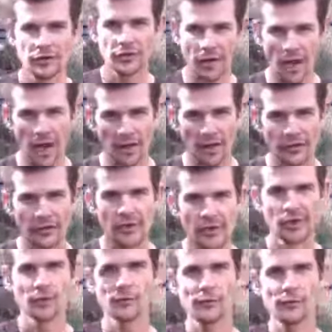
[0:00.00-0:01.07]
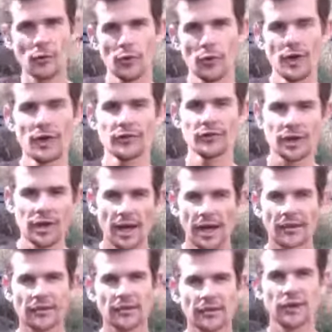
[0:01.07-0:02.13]
to nuts fruit to
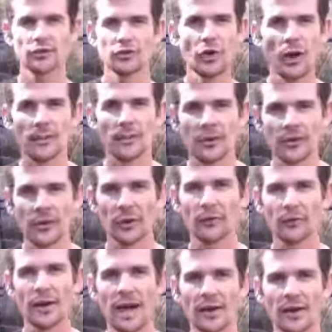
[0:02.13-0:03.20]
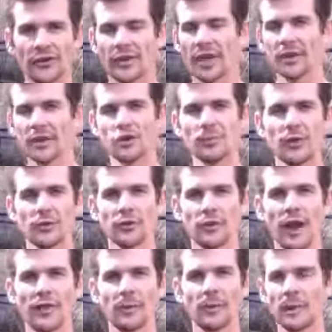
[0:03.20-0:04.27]
nuts, driving myself nuts, too much
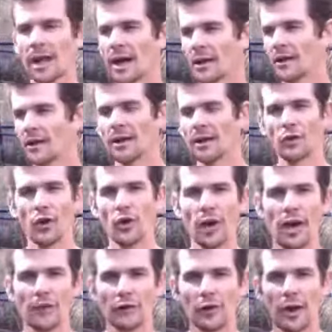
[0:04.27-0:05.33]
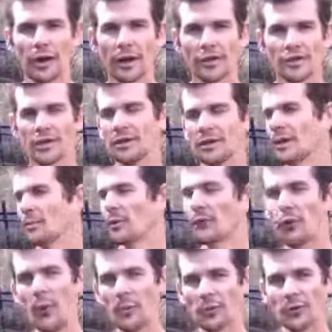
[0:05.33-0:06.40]
fat in the blood, not enough glycogen,
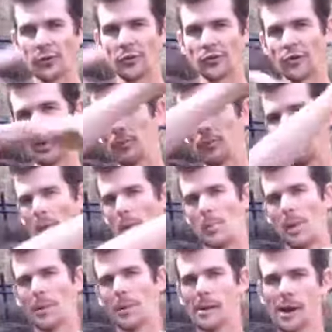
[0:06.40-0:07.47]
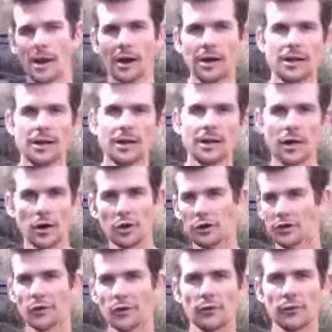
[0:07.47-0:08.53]
performance is just like blah, blah, blah, blah, blah. I could have
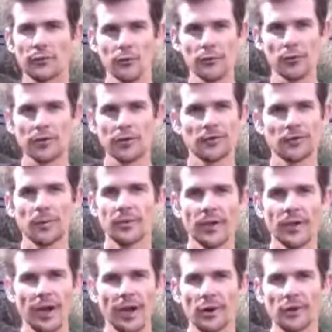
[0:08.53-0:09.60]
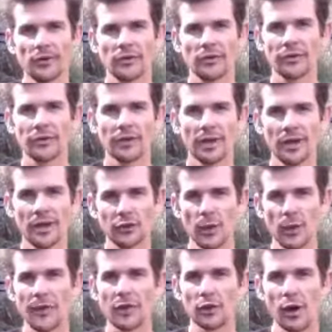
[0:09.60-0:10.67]
just gone fruit to potatoes. I still
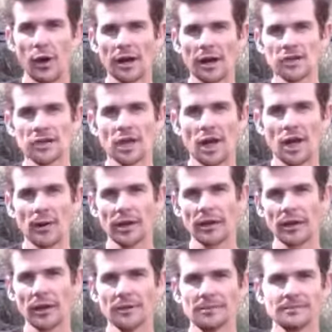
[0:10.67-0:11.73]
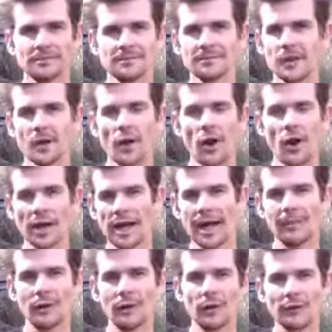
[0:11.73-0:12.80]
had the glycogen going on, high
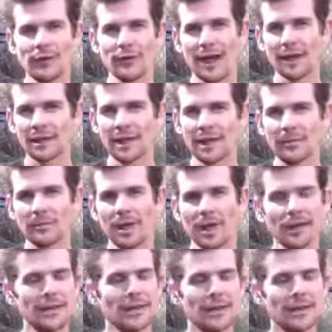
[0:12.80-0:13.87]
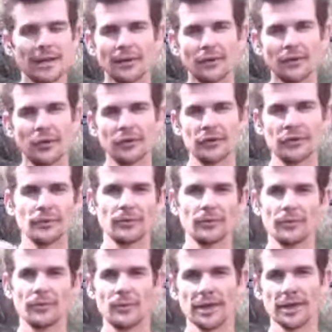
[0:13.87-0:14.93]
carb, low fat, clean blood, versus
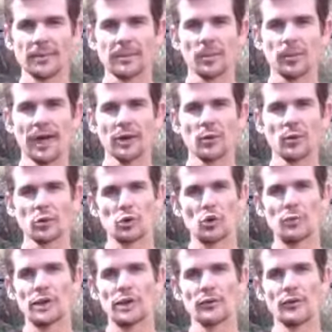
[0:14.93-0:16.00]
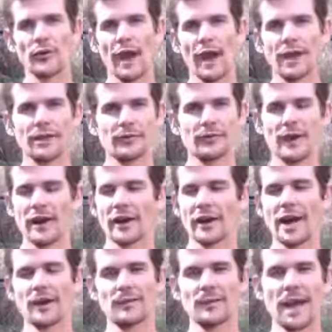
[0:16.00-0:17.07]
getting my blood all goopy and fat, fatted
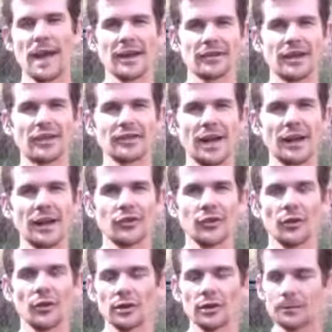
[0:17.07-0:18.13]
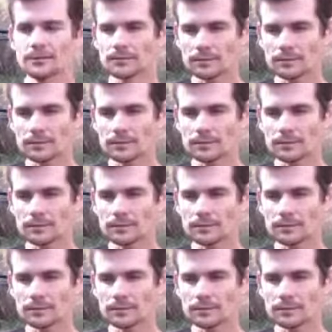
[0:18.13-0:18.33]
out from the excess nuts and oil.